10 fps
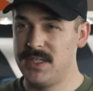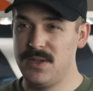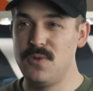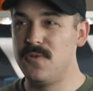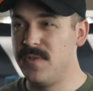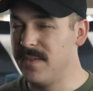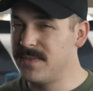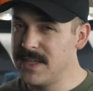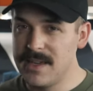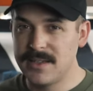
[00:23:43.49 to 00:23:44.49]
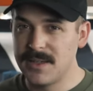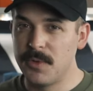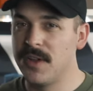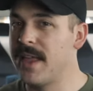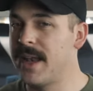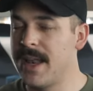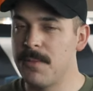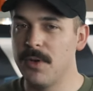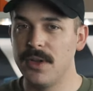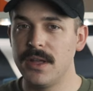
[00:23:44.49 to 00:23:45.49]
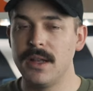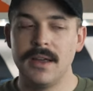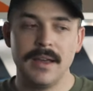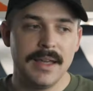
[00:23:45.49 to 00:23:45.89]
two fifty, somewhere in that neighborhood.